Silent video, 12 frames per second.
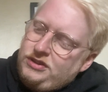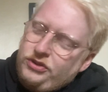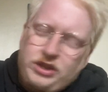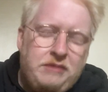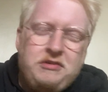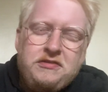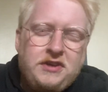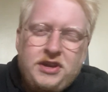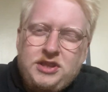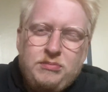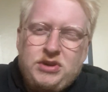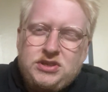You'll never
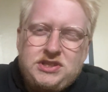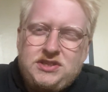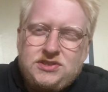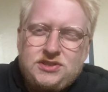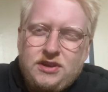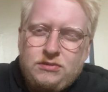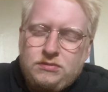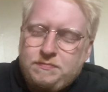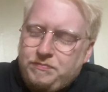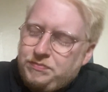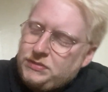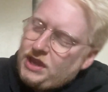find the bodies though.
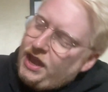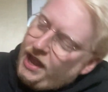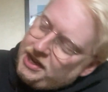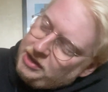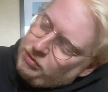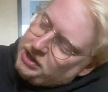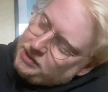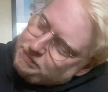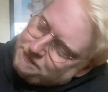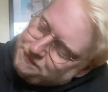Anyway,